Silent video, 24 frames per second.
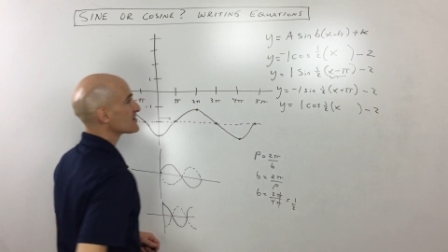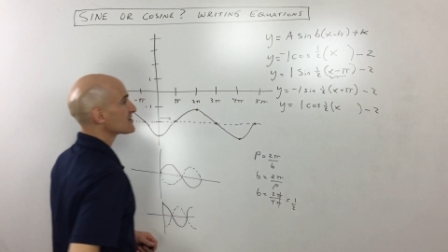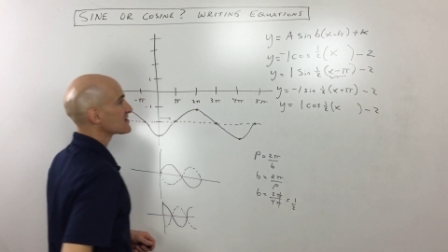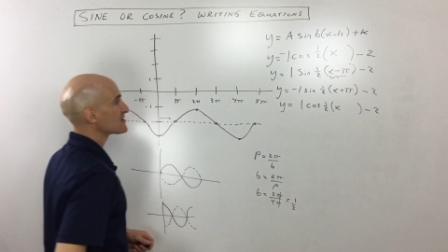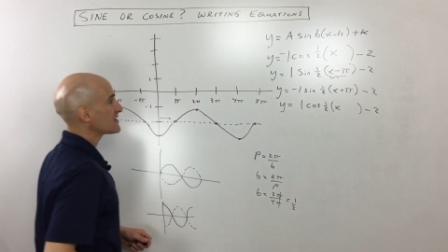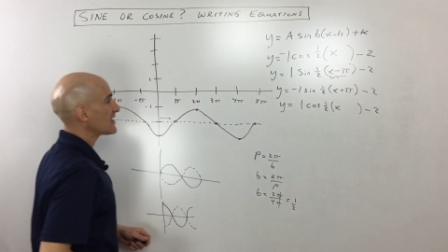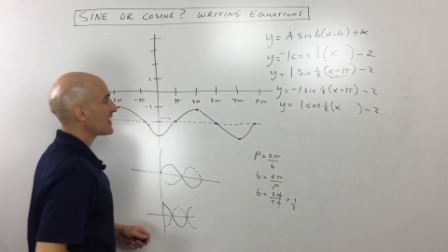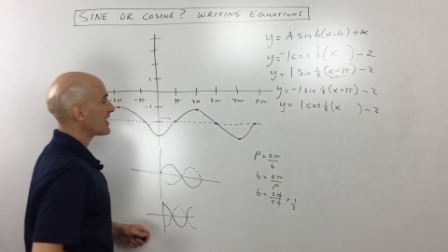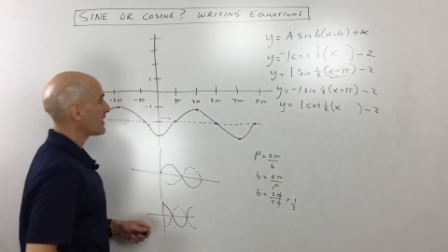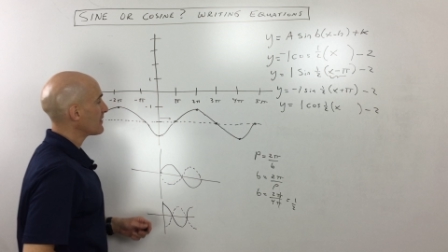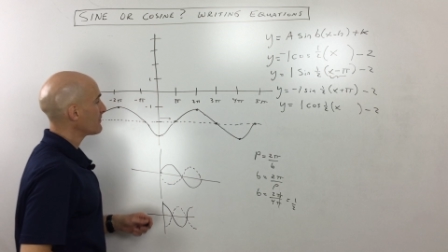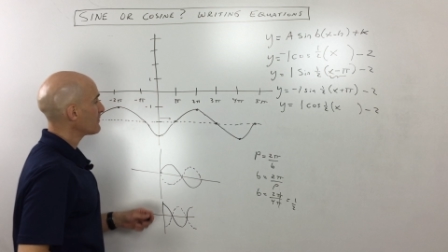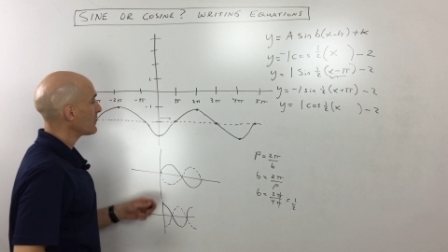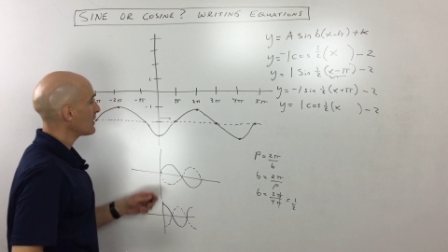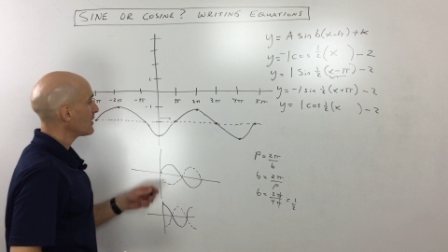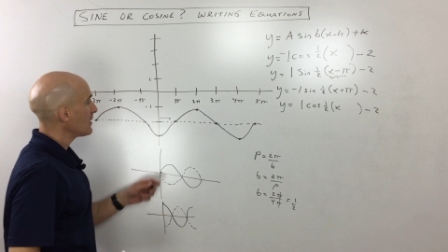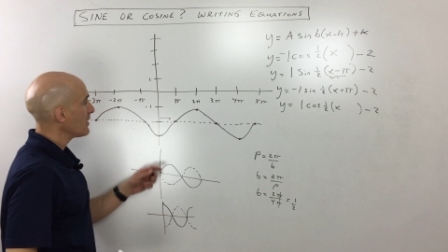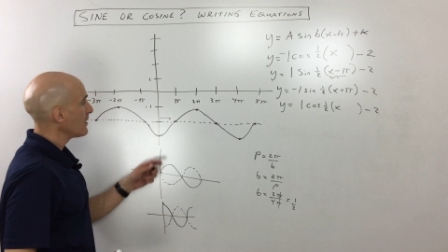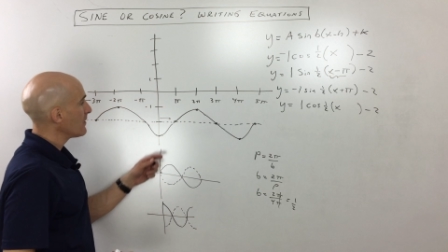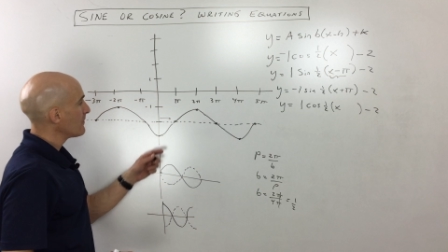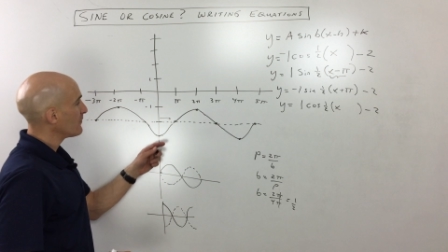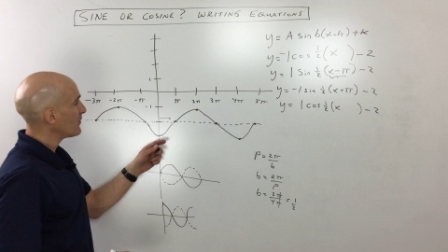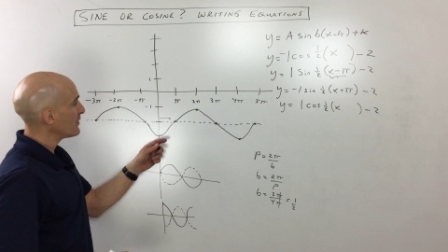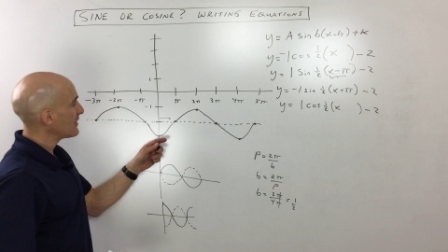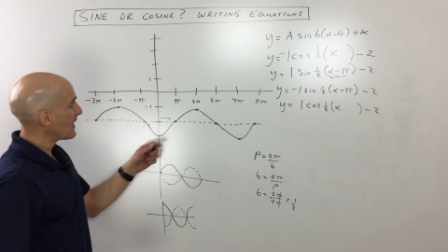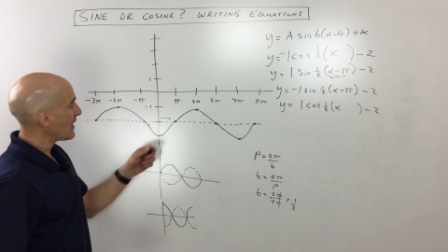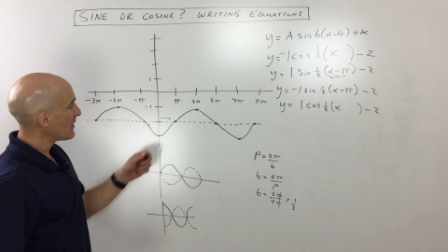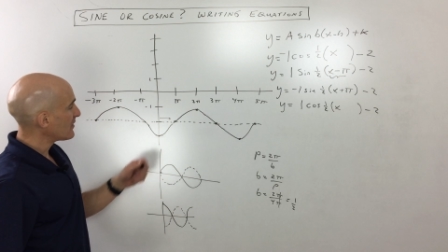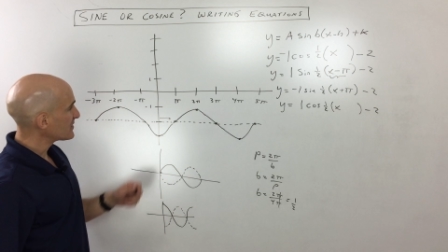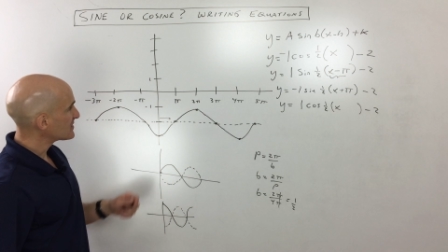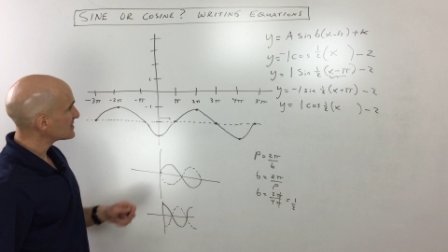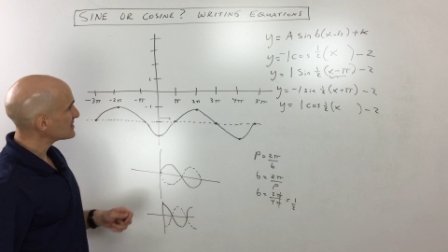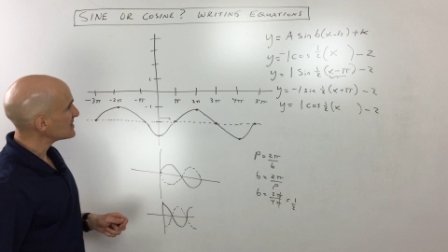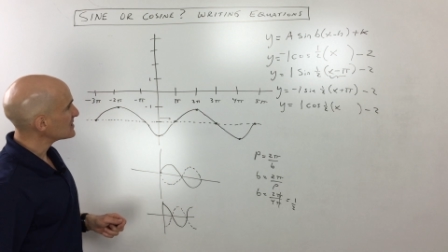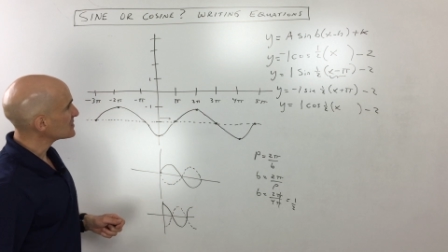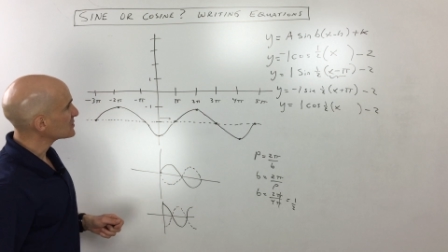the same, but now
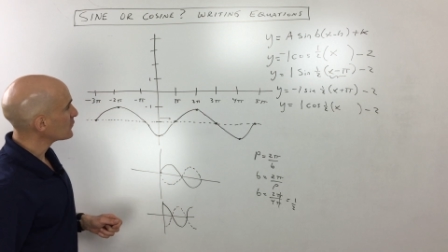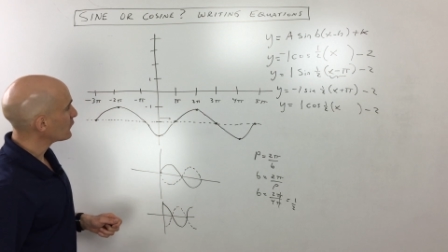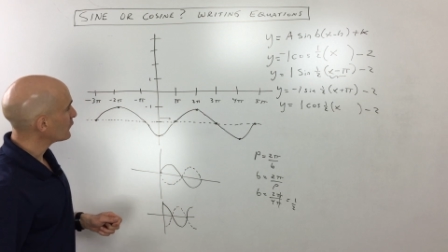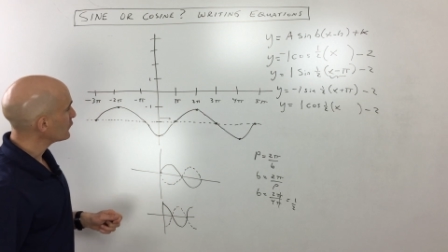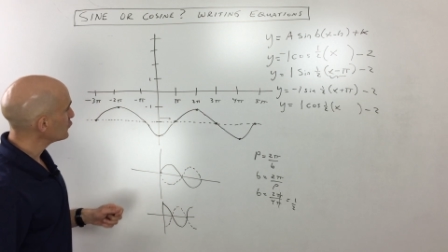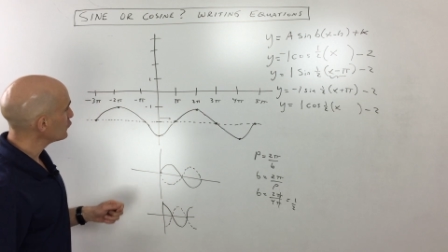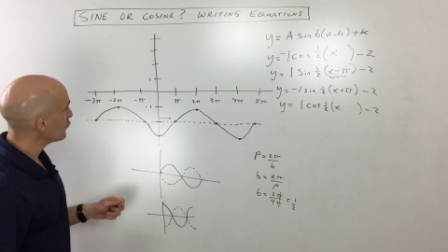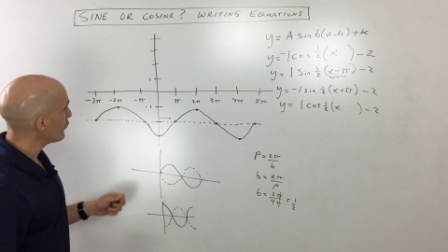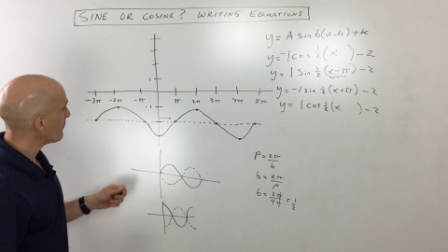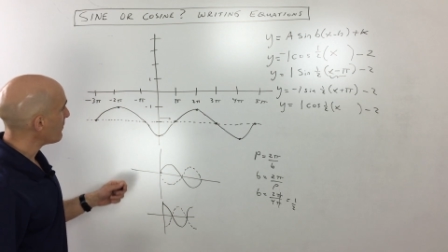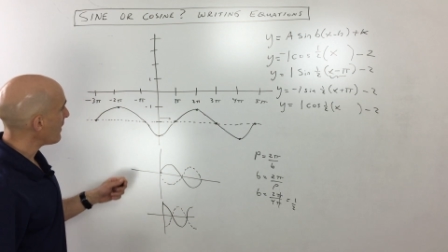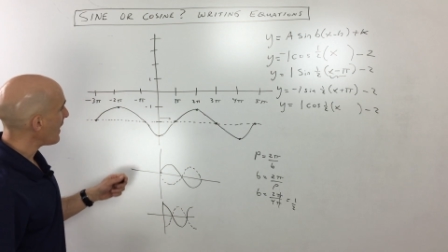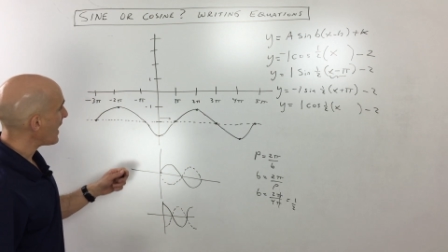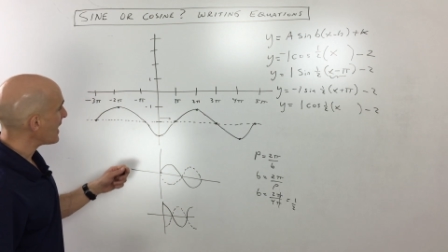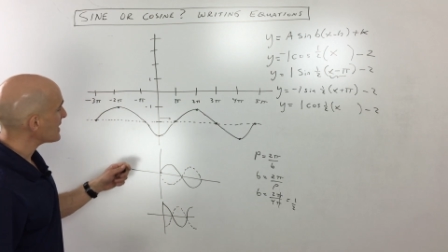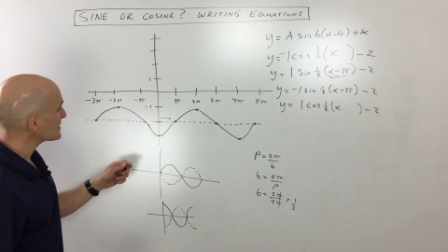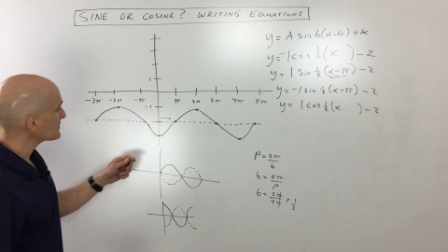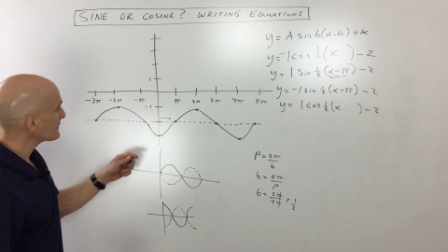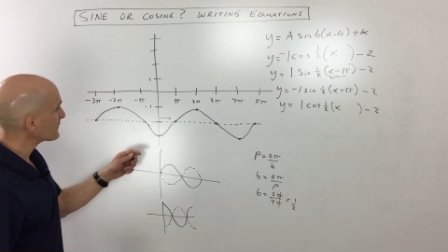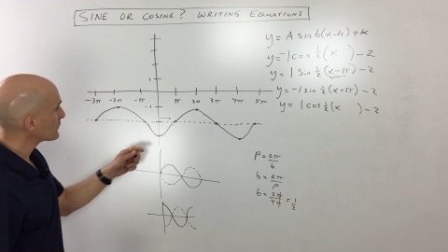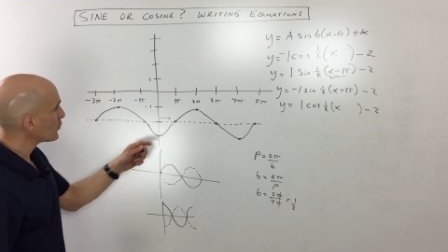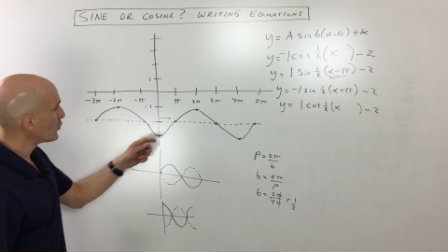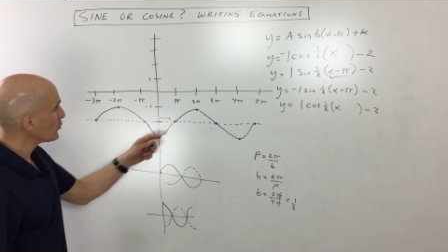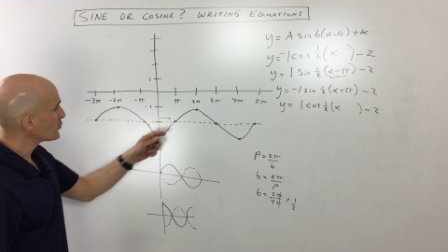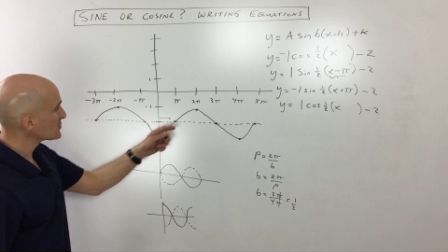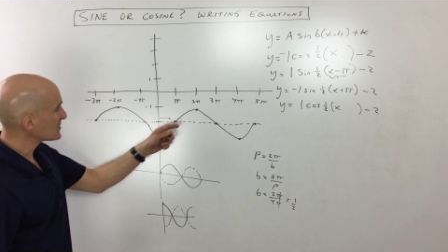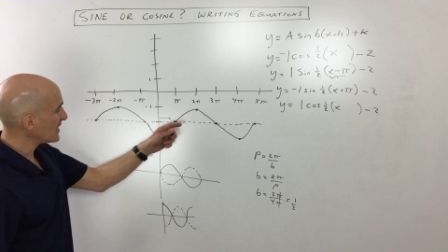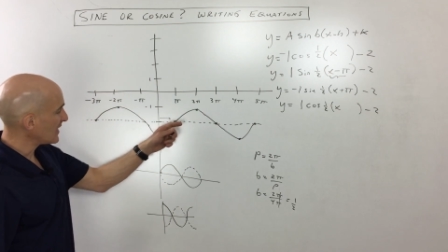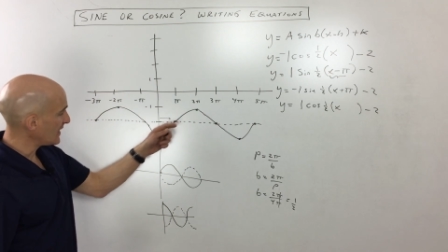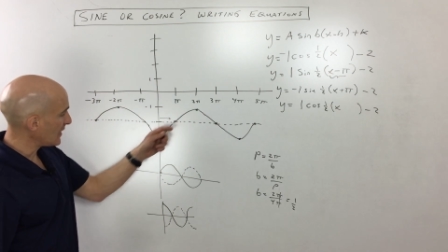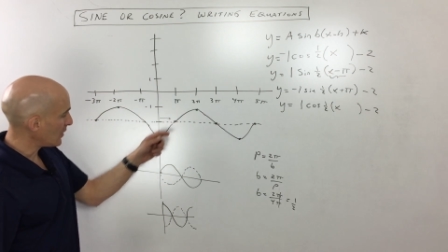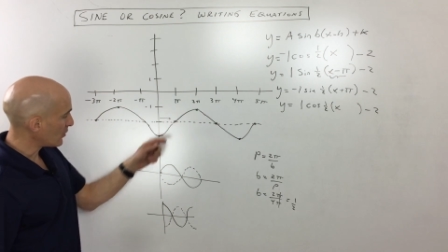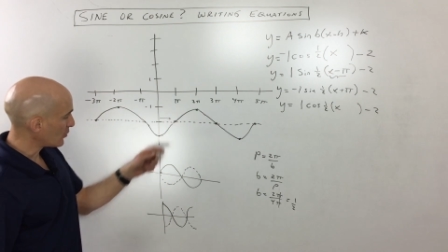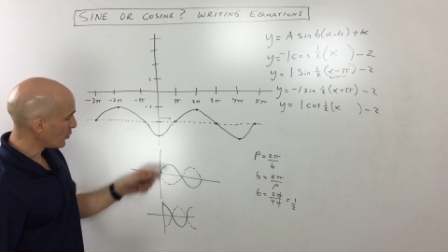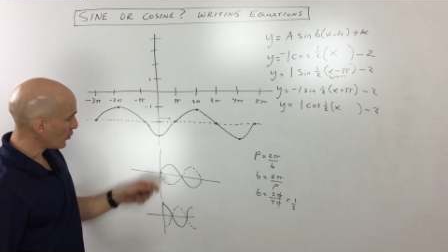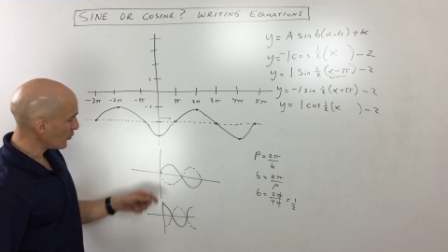let's see. So if we do a positive
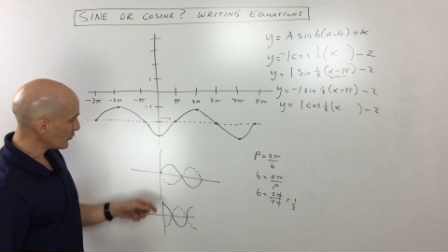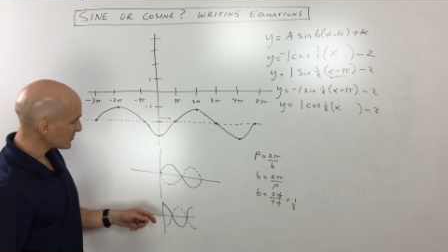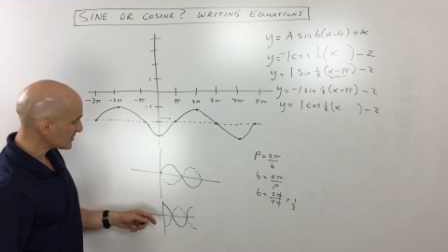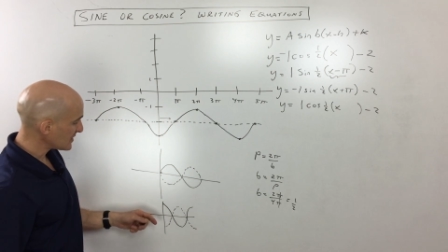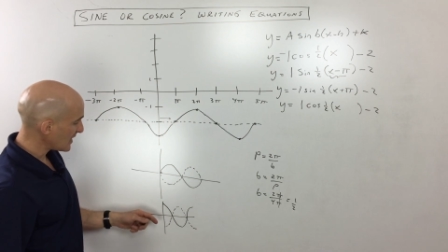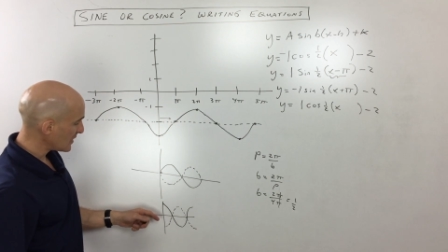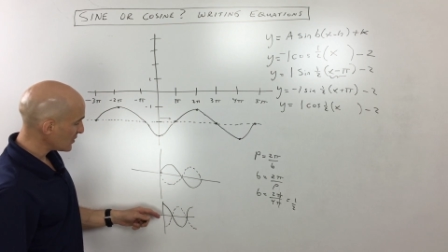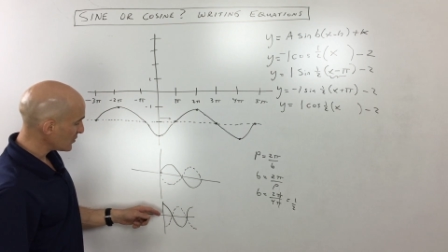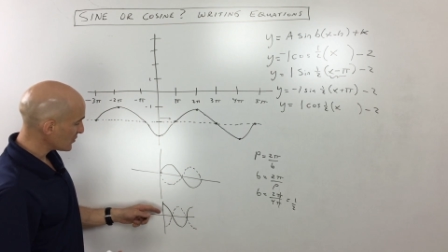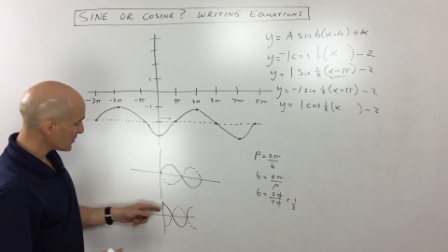cosine, now cosine,